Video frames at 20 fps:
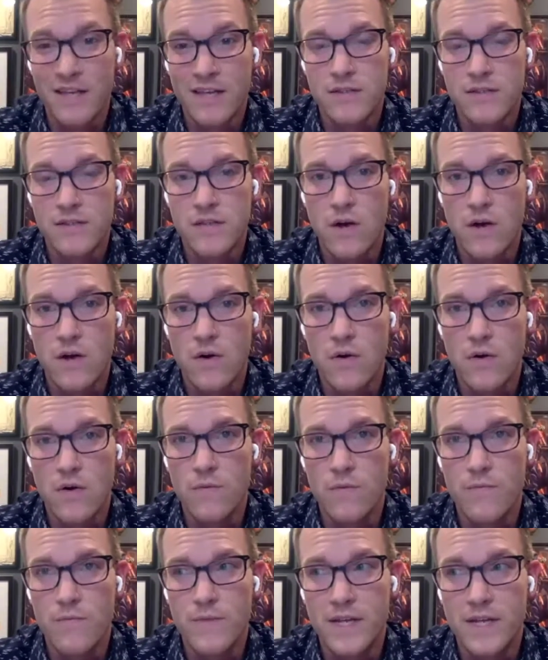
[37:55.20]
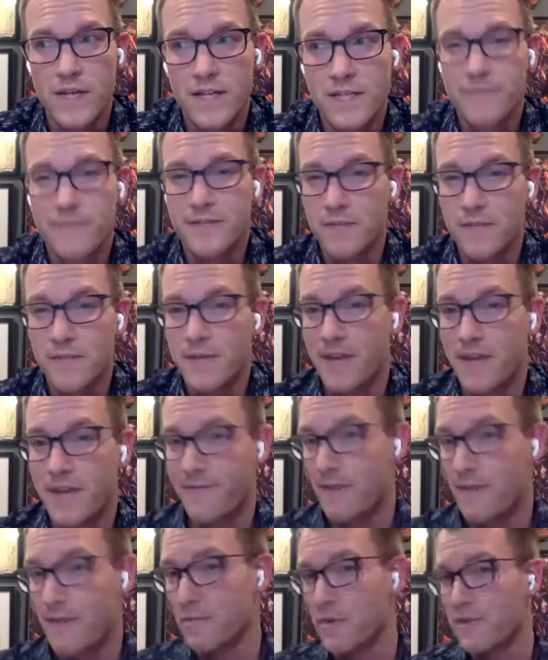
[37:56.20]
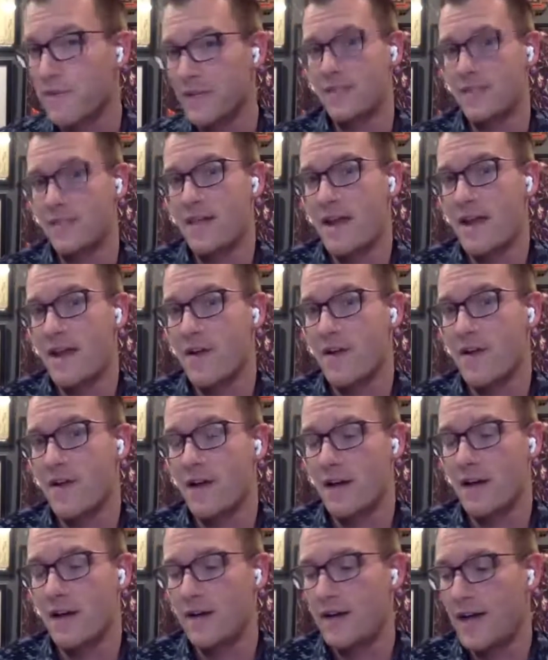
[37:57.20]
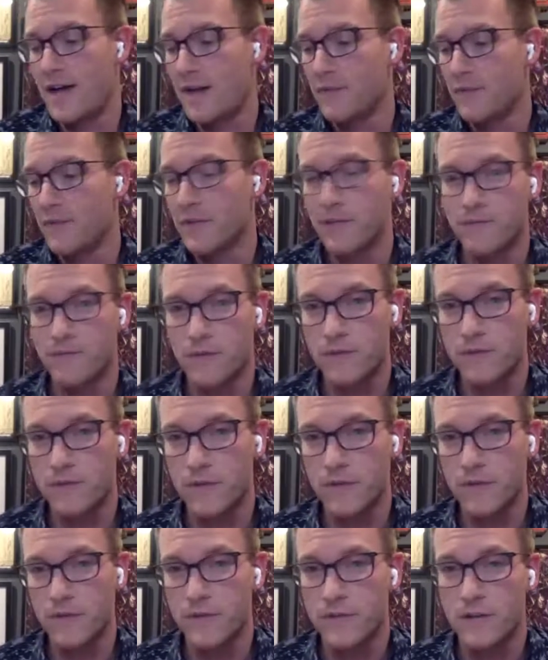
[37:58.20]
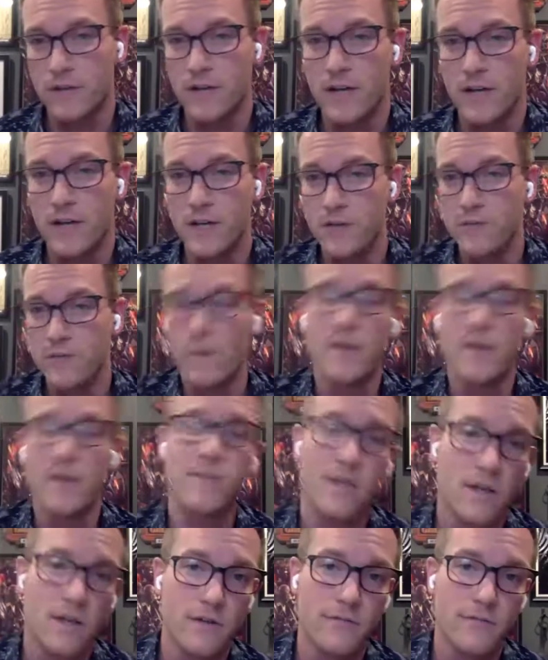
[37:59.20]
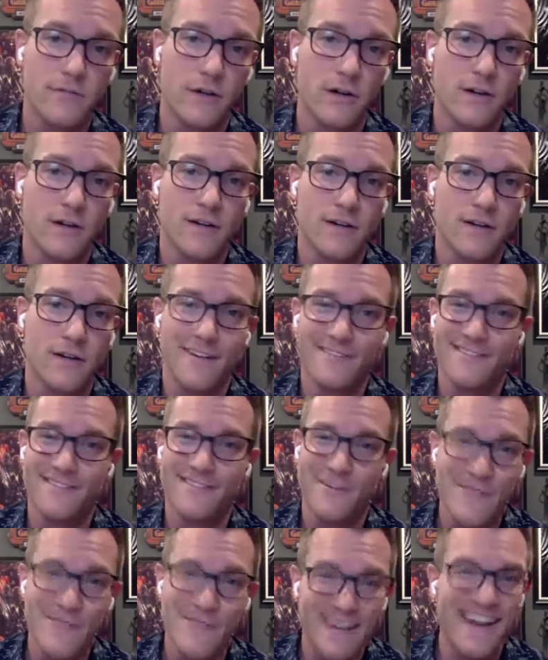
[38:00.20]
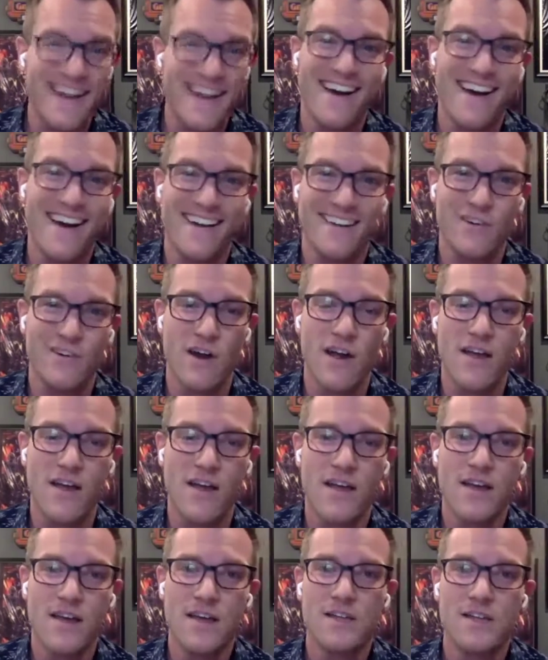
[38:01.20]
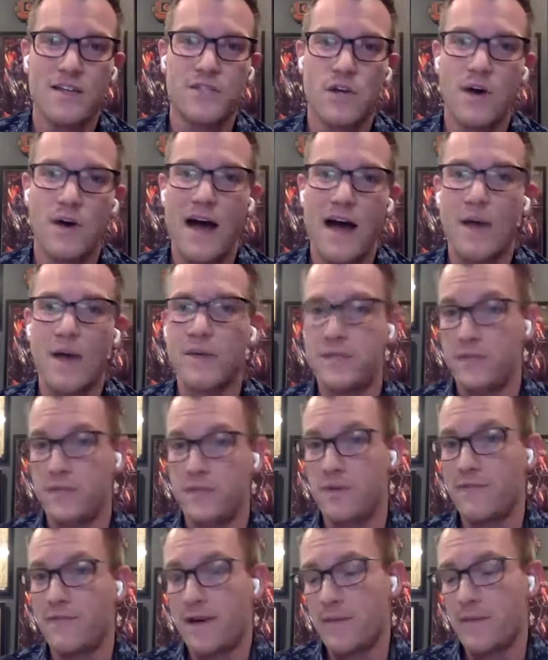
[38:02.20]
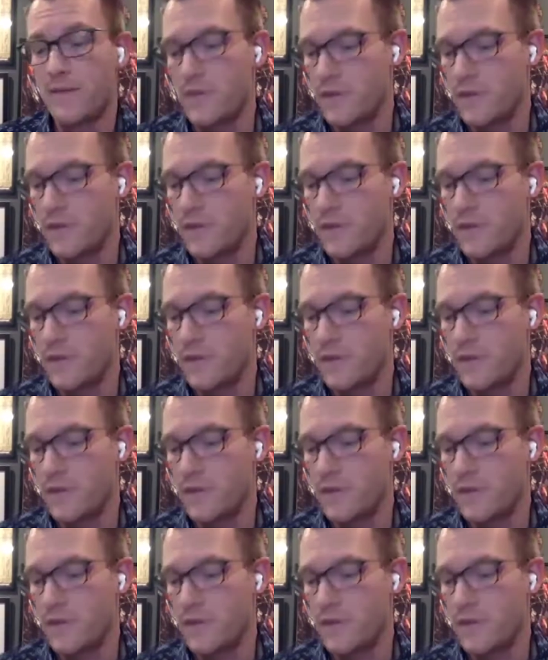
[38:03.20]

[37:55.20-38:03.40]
Yeah. So, because if somebody, if I'm moving to the area and I'm looking for a realtor and you win me over, you're my guy, right? So I would do if I'm